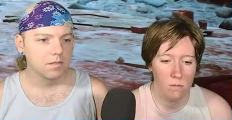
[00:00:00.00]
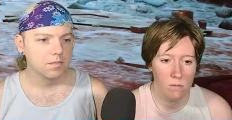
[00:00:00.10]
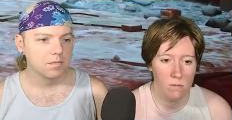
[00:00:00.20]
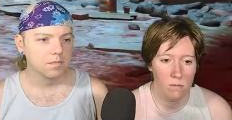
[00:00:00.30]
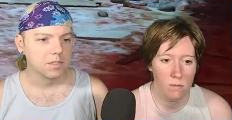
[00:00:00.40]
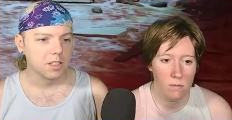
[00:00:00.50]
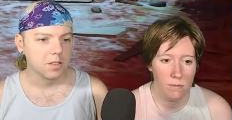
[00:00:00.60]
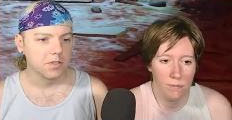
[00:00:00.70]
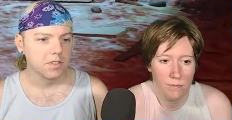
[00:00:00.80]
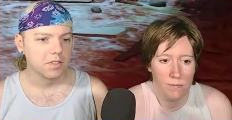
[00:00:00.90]
Speaker 1: Hmm, get
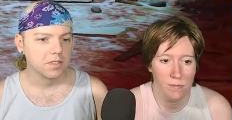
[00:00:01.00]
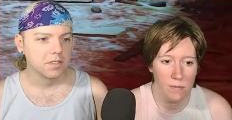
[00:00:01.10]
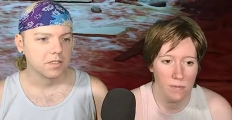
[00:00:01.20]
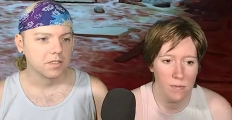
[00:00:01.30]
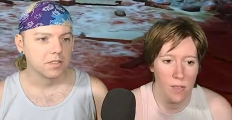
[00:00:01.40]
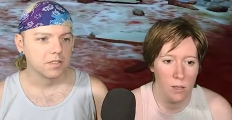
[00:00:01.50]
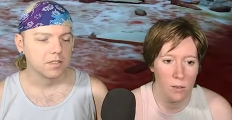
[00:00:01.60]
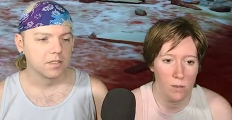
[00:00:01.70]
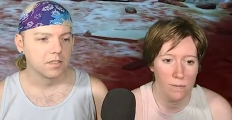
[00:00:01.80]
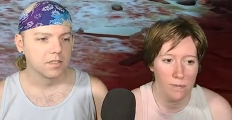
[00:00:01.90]
closer.
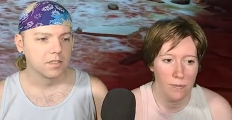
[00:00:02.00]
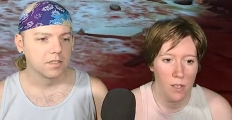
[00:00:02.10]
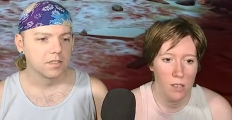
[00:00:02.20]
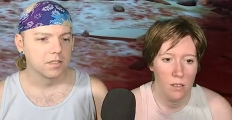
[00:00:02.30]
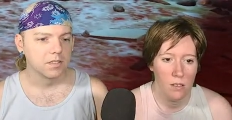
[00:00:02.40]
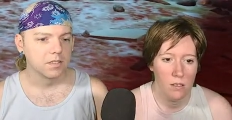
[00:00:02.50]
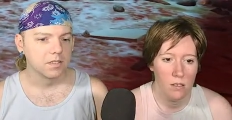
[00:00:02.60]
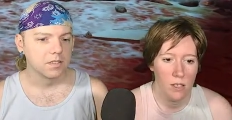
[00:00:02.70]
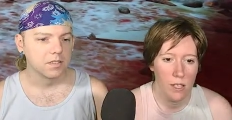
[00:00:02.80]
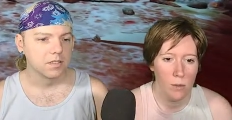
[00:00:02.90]
Speaker 2: Mm.
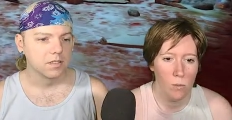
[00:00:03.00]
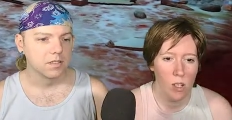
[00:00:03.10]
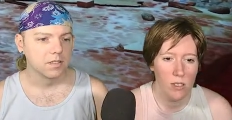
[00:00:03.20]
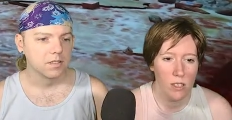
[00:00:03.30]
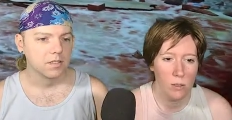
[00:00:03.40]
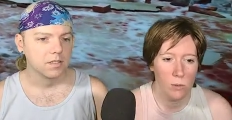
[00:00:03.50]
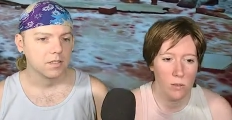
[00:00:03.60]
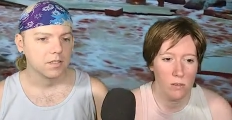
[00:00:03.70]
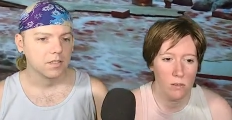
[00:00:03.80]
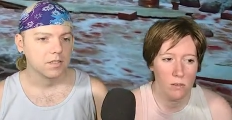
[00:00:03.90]
I don't want to.
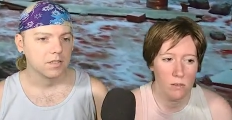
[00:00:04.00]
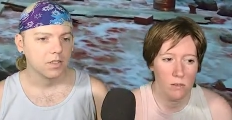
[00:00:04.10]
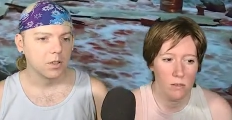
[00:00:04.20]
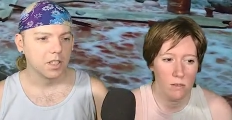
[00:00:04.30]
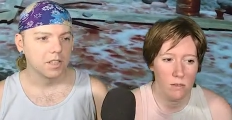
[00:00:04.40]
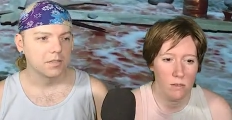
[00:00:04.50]
Speaker 1: Okay.